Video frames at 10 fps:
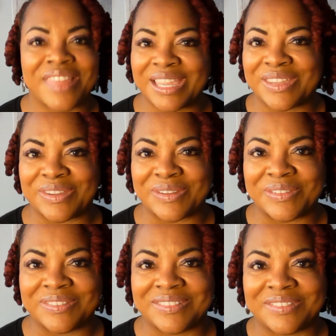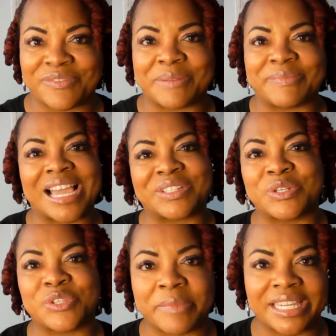Thank you from
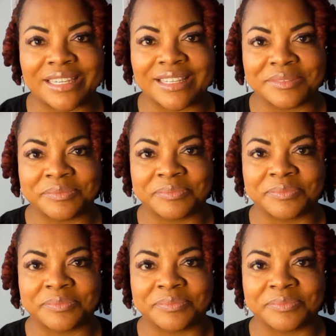Dr. Jameca.